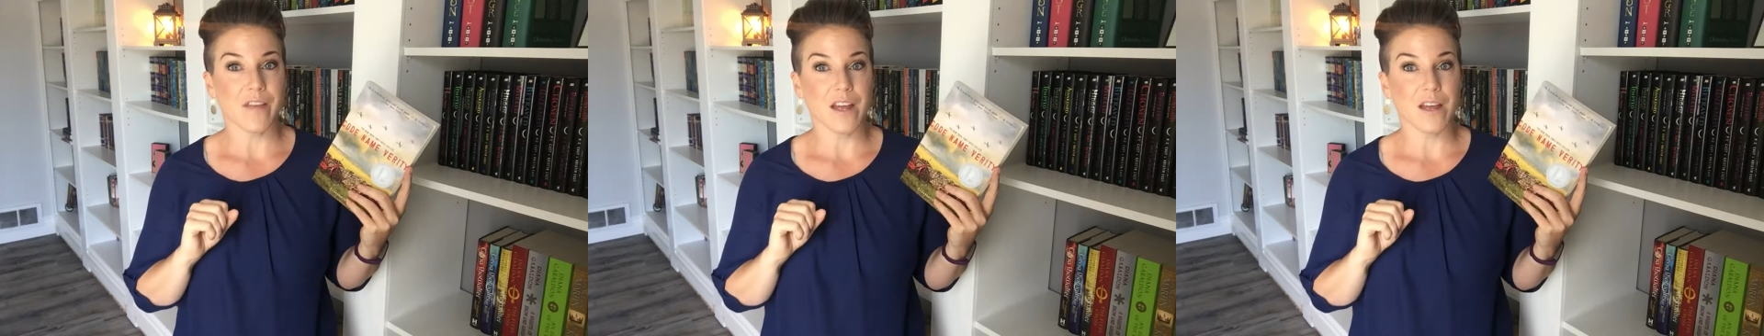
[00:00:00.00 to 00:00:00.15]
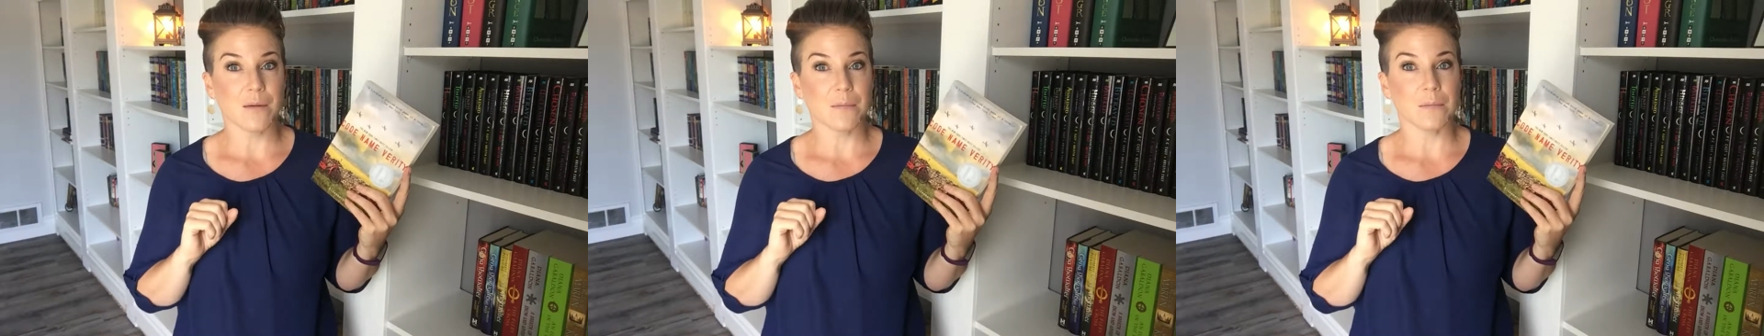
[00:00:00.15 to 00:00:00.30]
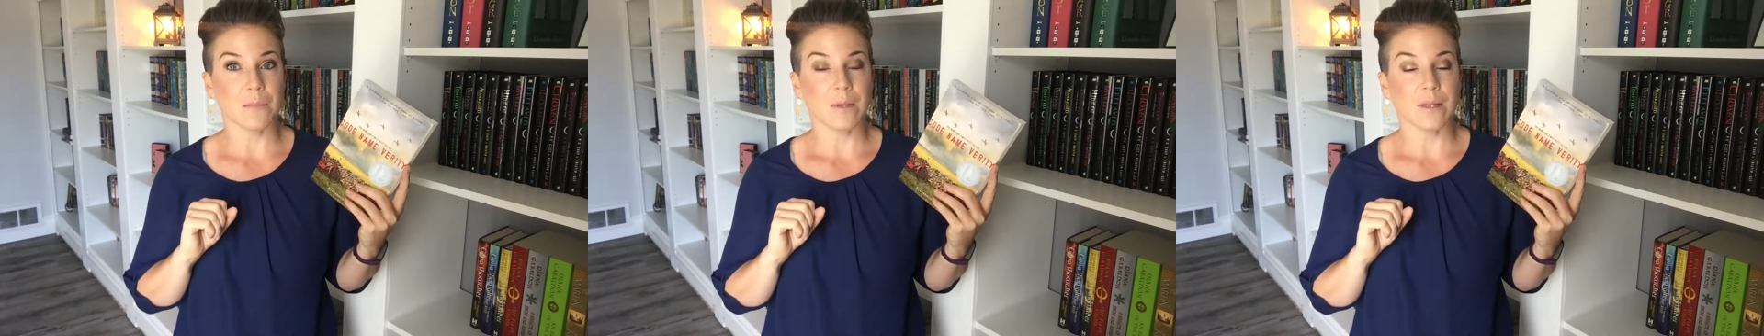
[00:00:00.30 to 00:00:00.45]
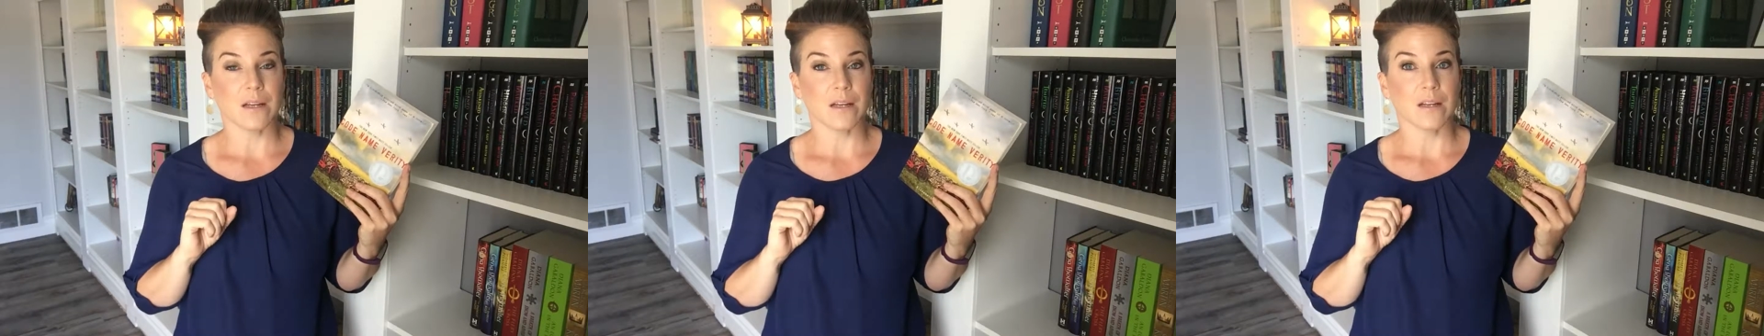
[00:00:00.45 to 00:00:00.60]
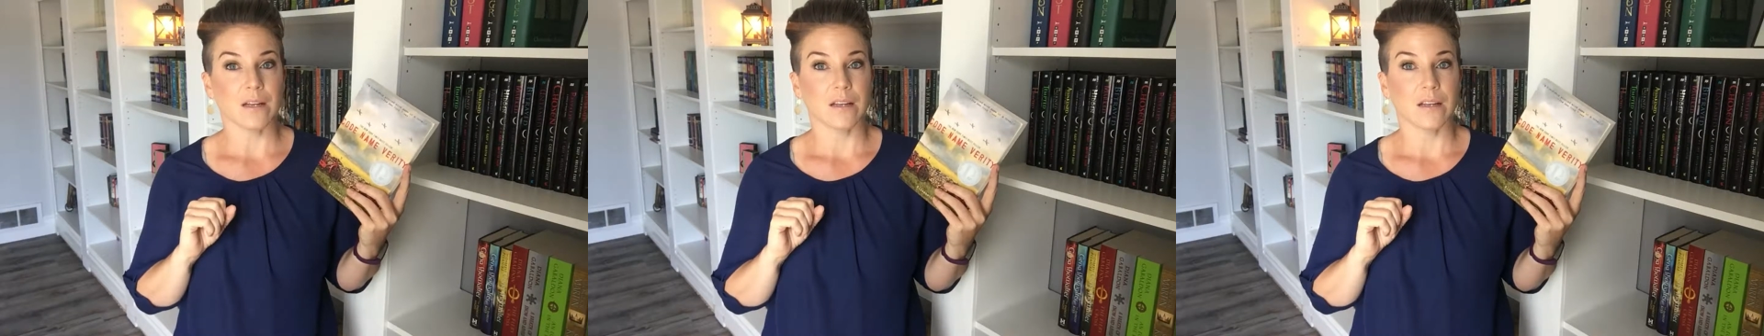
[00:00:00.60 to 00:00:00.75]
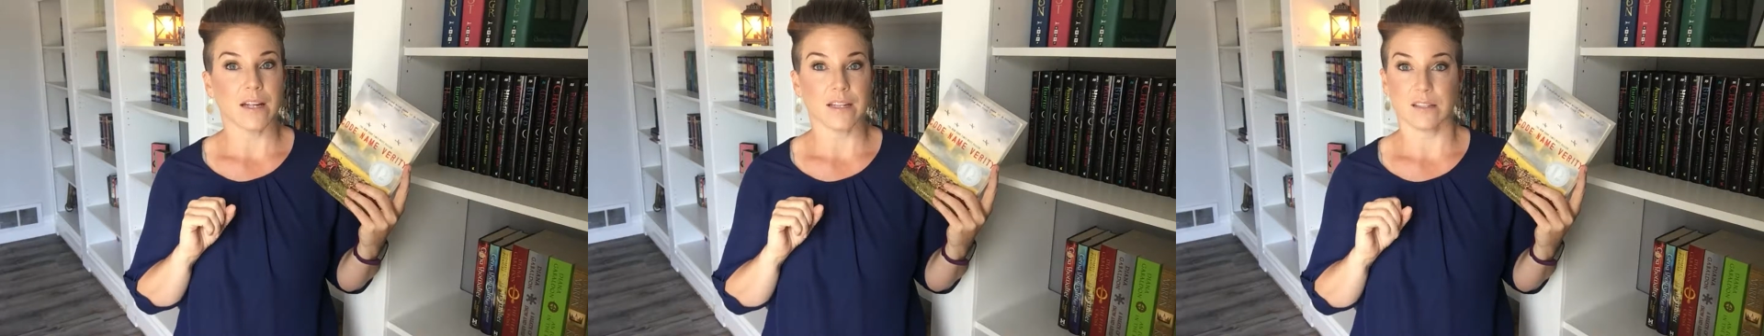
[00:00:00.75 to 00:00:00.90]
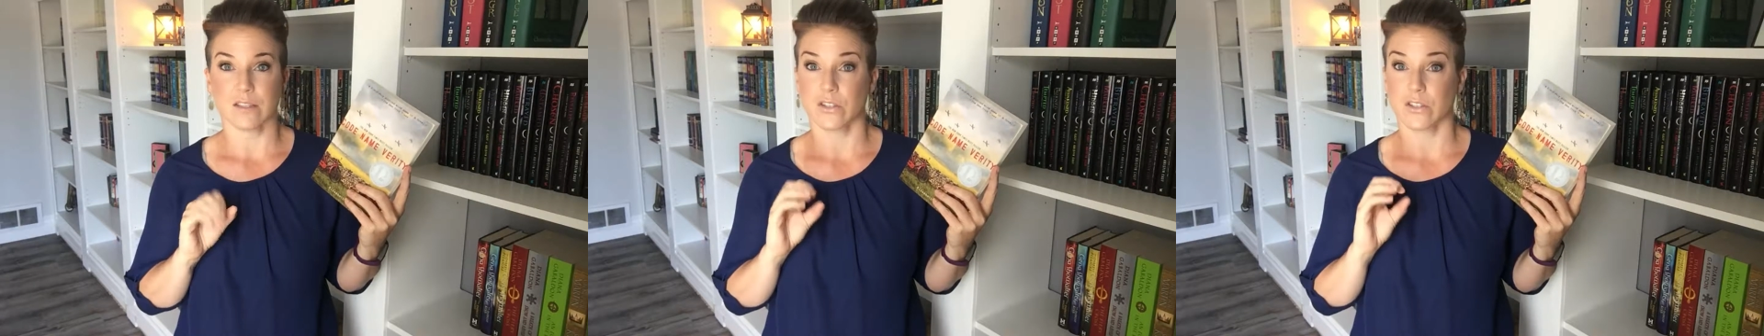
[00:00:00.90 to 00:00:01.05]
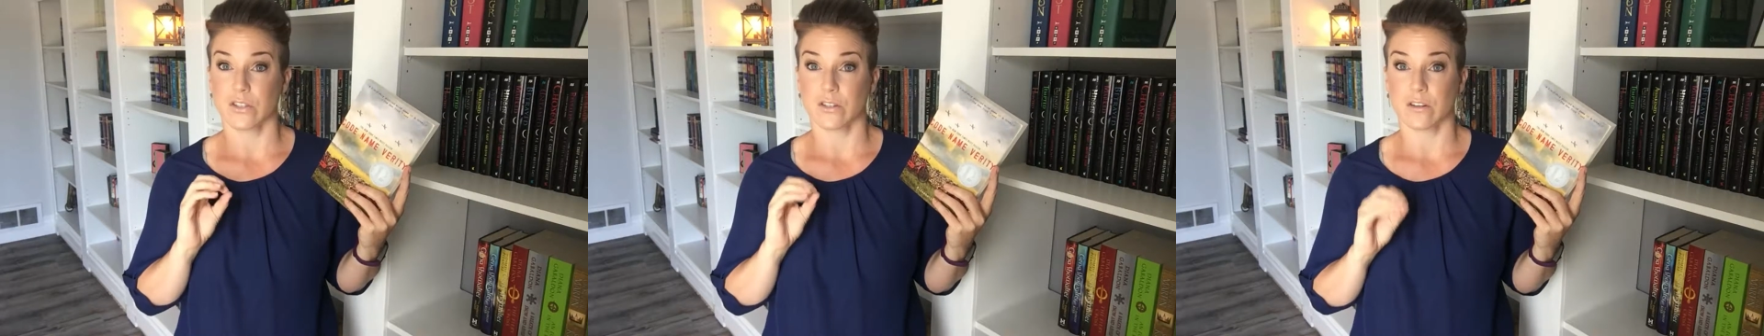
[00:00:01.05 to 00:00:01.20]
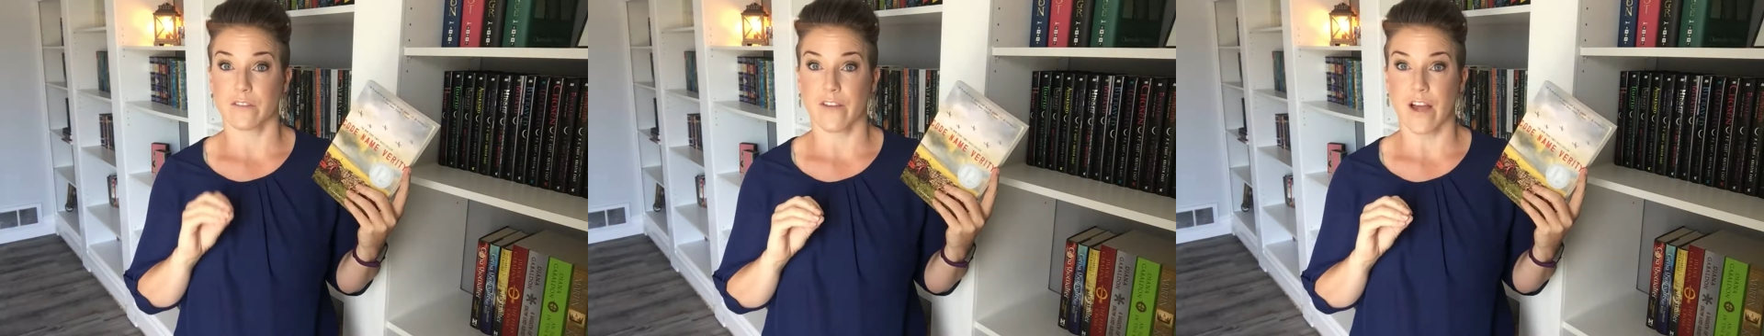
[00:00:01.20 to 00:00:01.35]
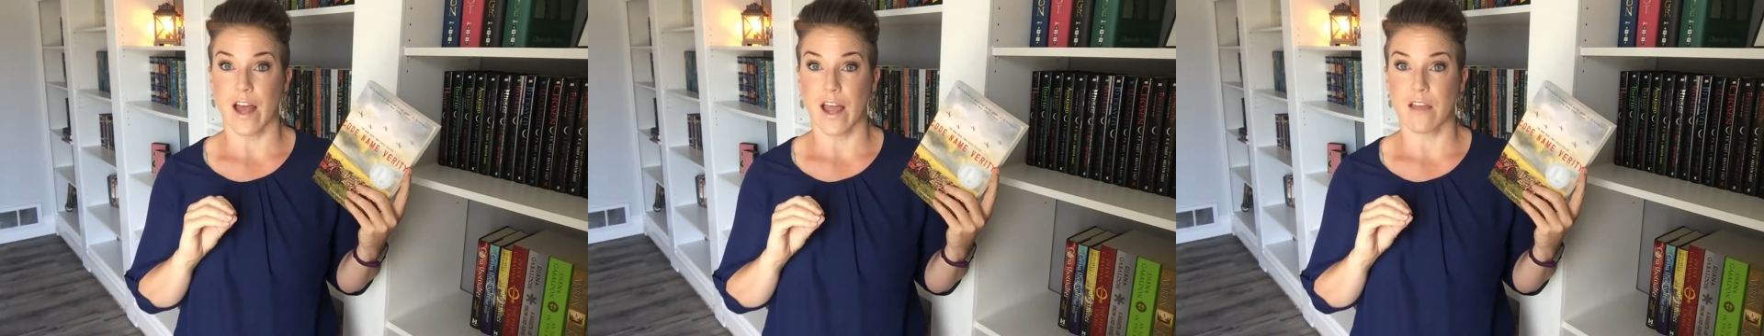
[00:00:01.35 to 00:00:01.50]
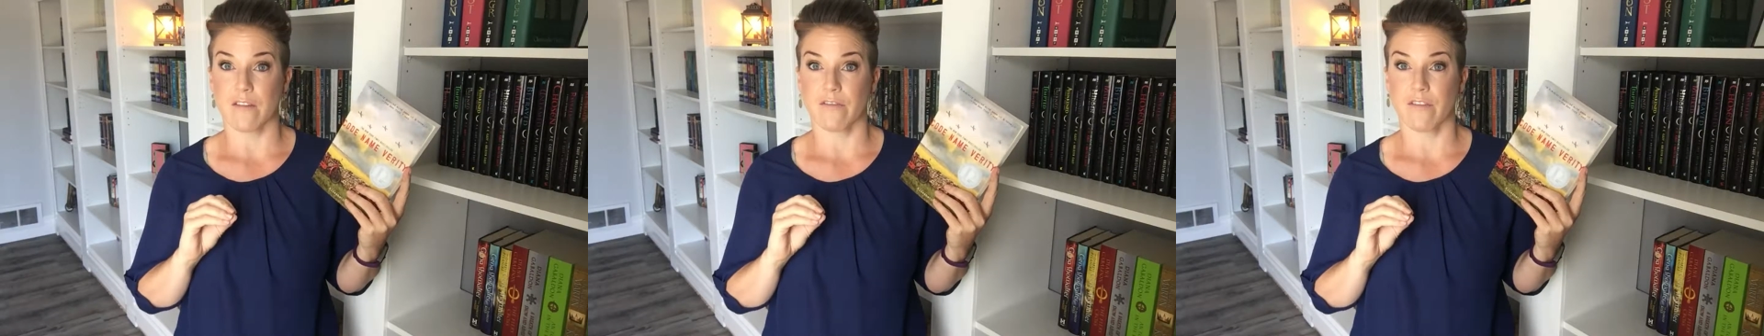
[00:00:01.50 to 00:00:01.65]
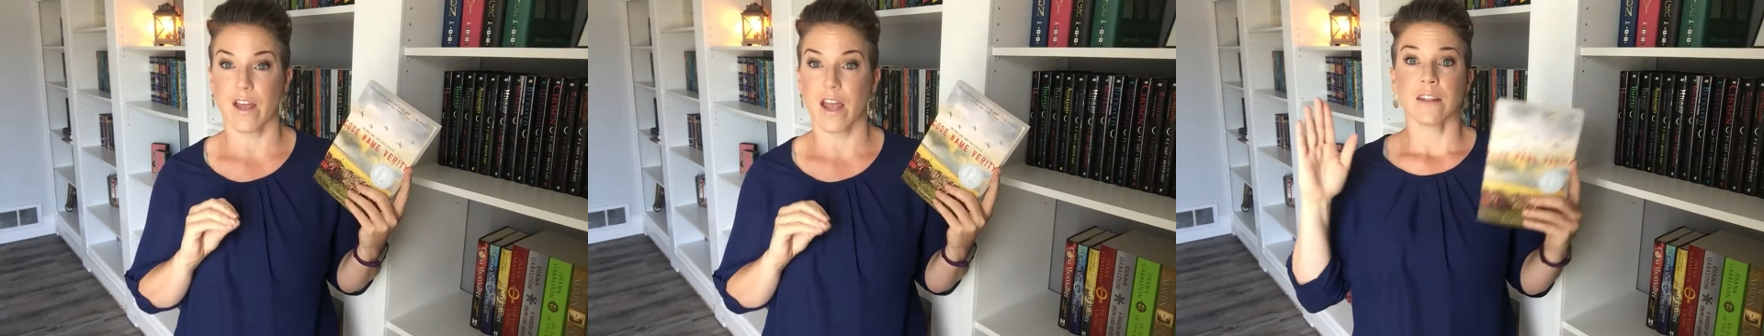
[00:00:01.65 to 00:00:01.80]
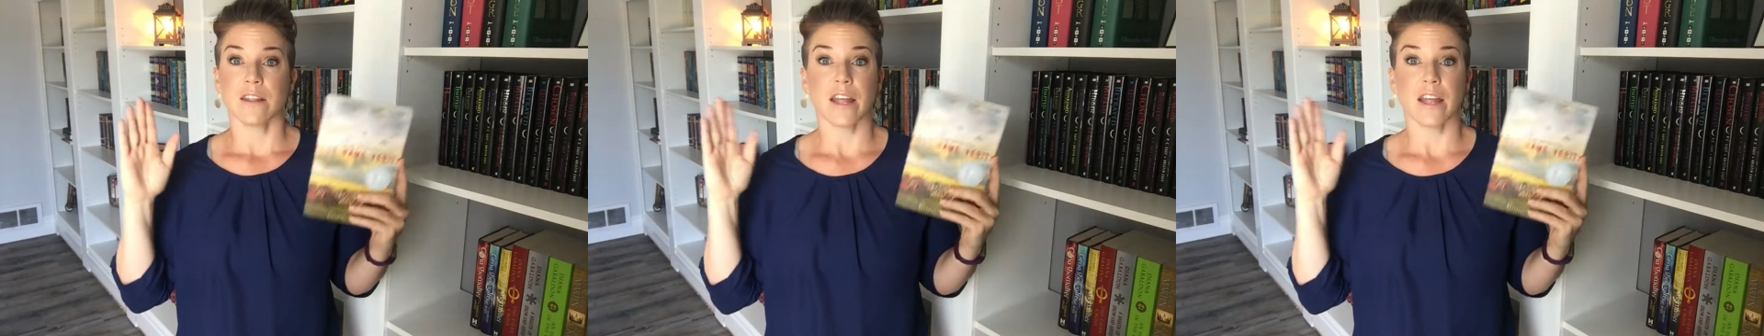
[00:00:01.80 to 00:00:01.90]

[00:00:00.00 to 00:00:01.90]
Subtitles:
them gets to survive.